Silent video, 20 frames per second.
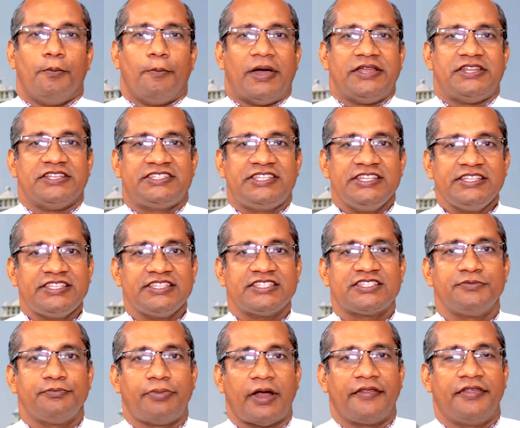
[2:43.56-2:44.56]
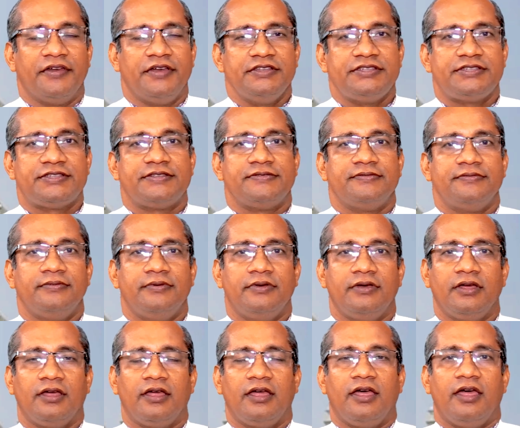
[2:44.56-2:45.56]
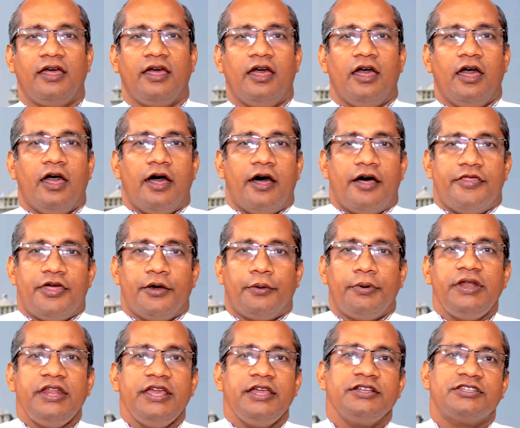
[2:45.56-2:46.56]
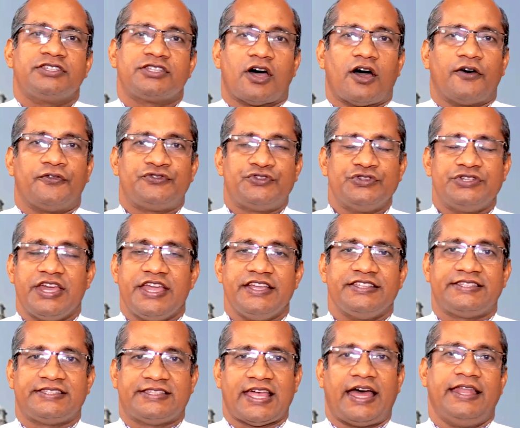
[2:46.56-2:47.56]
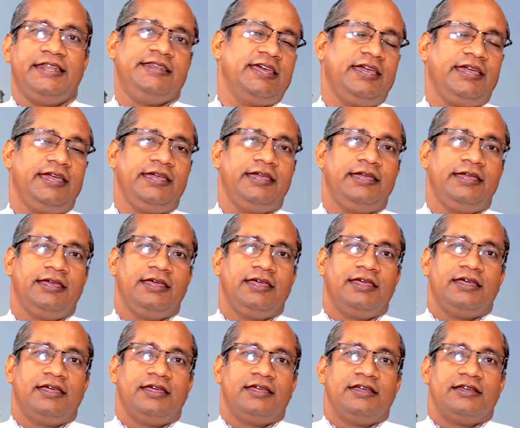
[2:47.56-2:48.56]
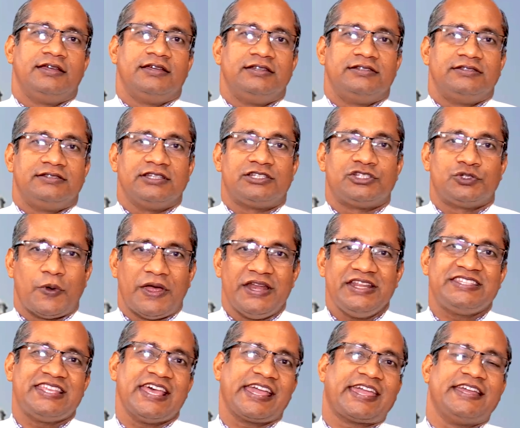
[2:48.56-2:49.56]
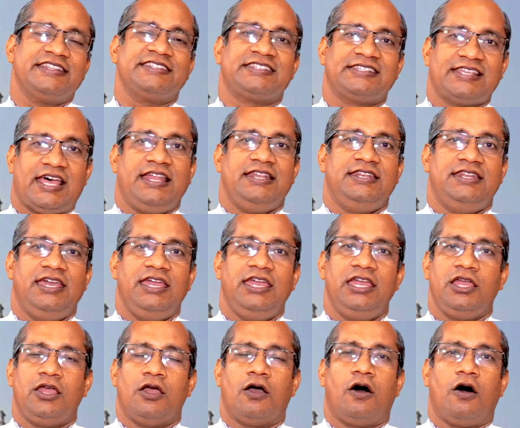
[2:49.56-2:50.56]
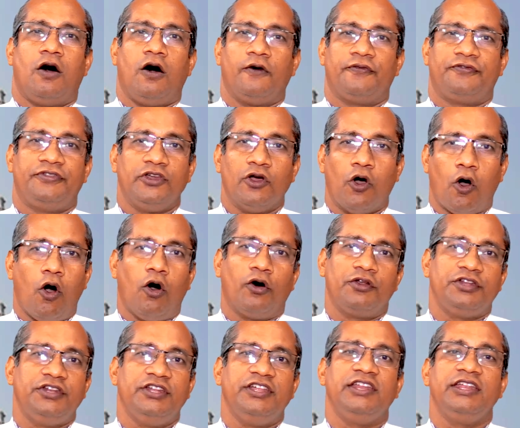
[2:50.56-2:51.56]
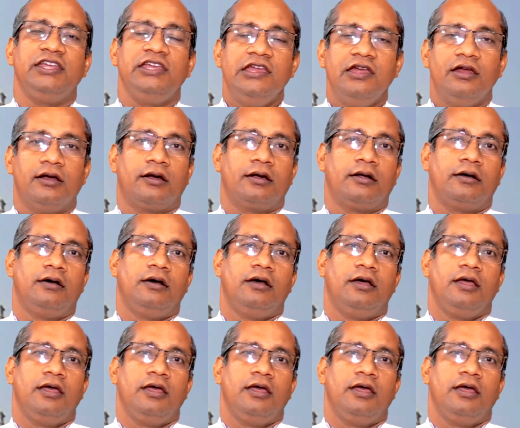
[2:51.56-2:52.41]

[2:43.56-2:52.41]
My dear sisters and brothers, the readings of today's Sunday, the 22nd Sunday of the ordinary year,